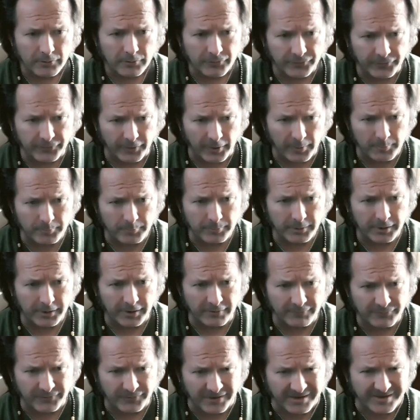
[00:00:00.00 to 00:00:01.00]
Some
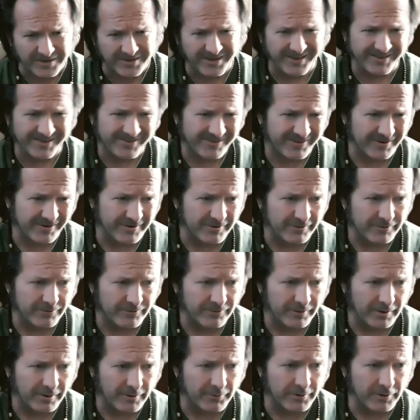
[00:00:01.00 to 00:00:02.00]

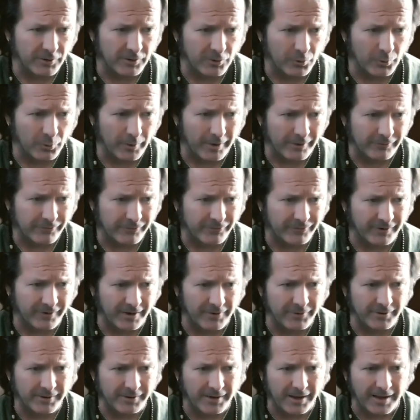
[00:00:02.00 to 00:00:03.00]
conveniences in the U.S.
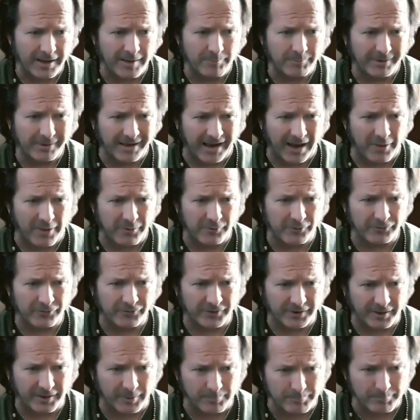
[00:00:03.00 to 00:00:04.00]
say the name gathers
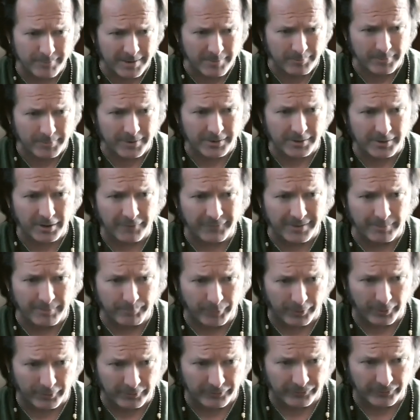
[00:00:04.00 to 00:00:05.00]
the commitment of a
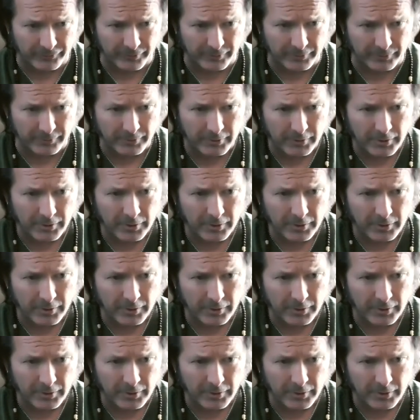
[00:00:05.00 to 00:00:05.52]
person